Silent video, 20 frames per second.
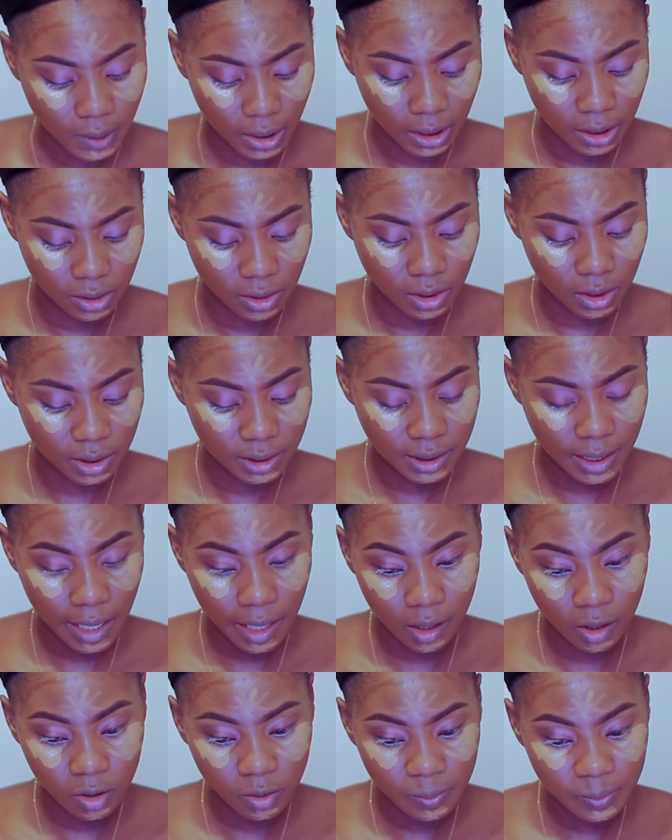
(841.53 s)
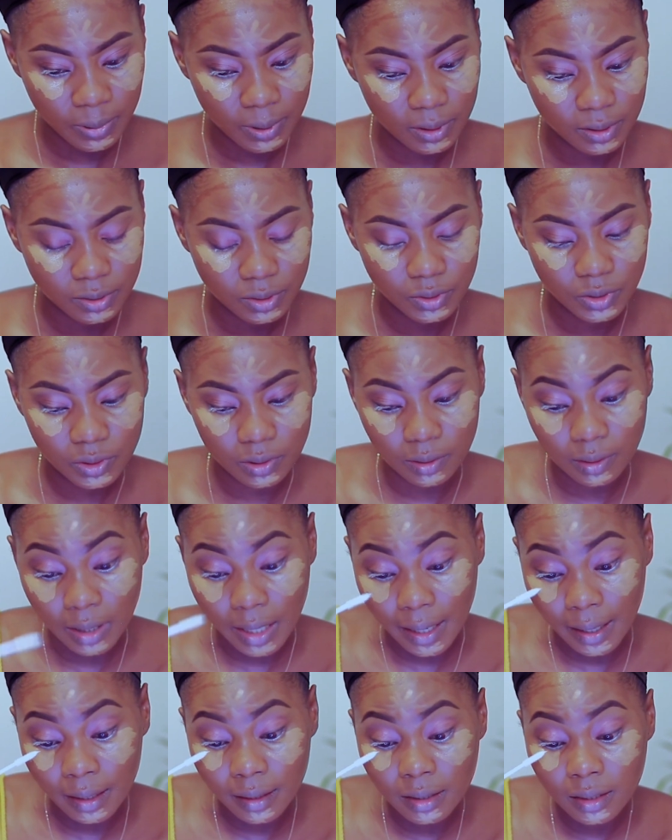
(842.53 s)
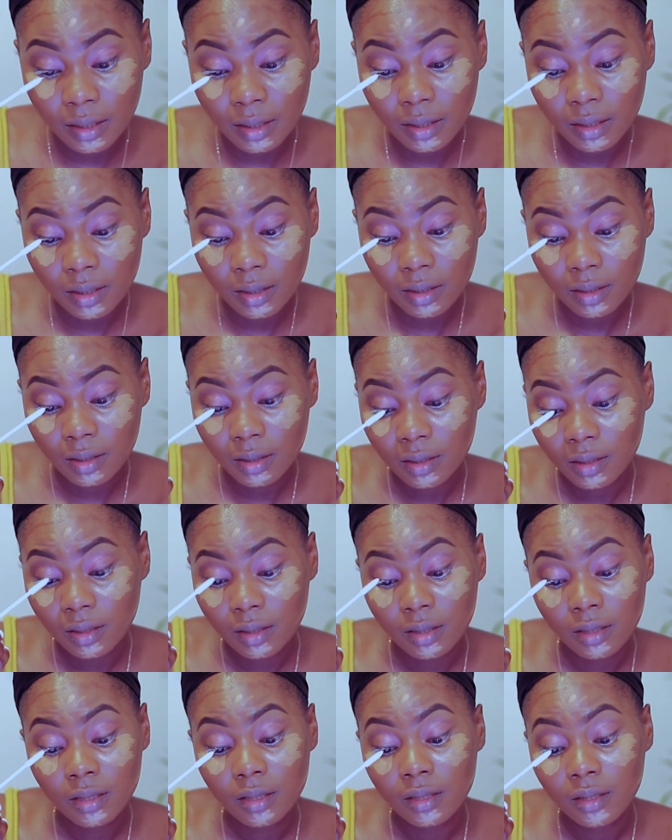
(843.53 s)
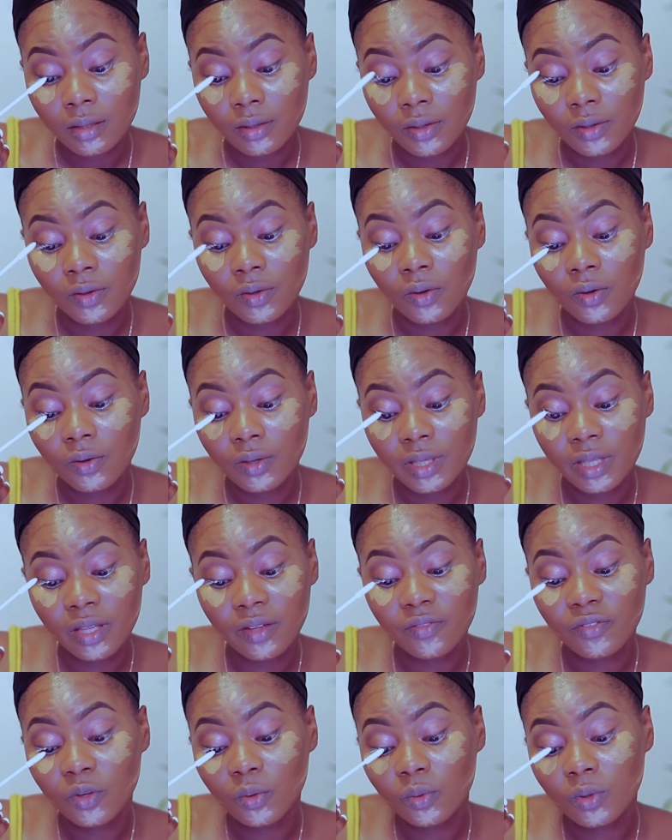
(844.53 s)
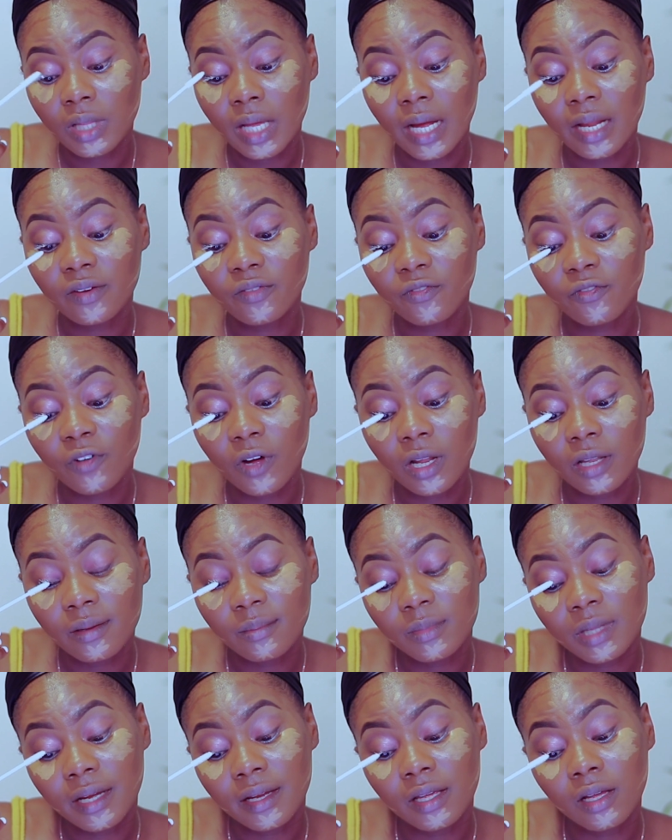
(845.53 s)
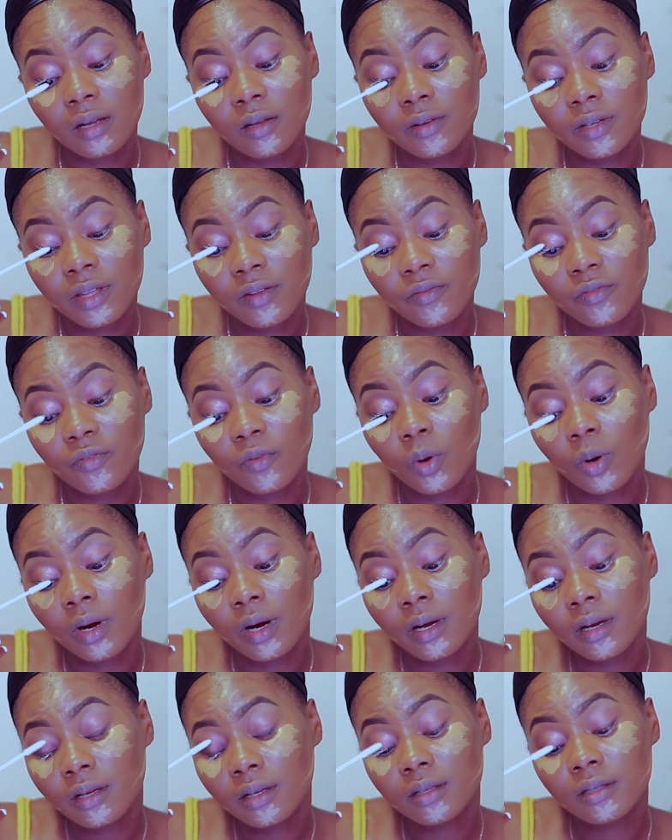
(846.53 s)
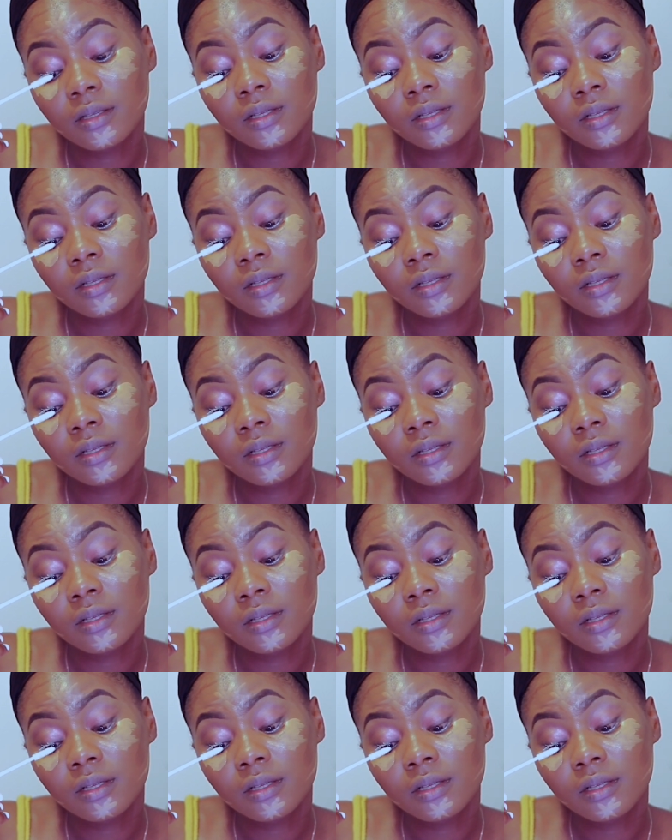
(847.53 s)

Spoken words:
it does help to, like, give you that volume that you're looking for.